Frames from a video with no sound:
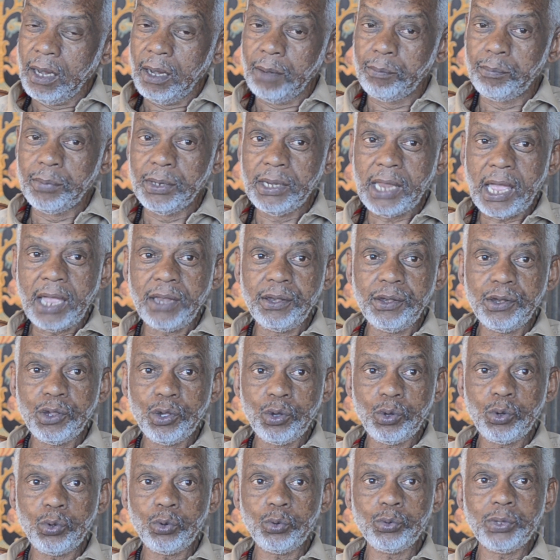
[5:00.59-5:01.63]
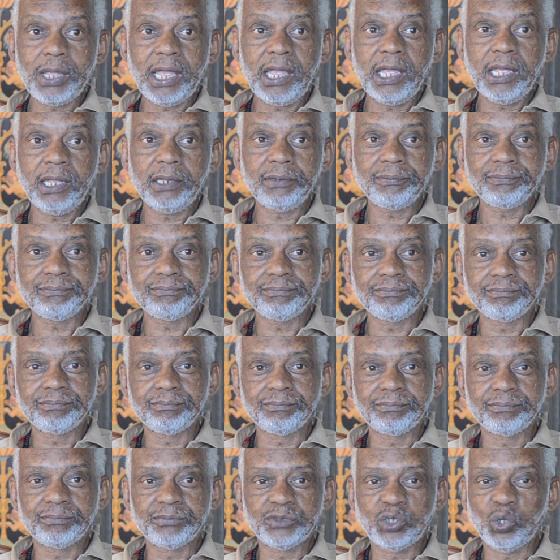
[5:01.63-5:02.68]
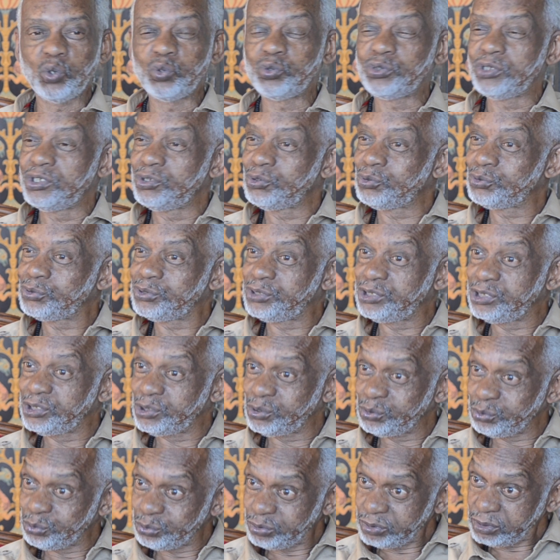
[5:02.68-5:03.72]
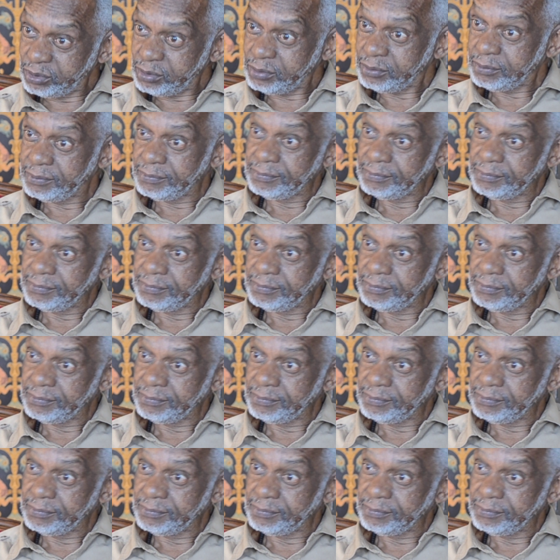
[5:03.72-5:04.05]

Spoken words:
But I know that those little children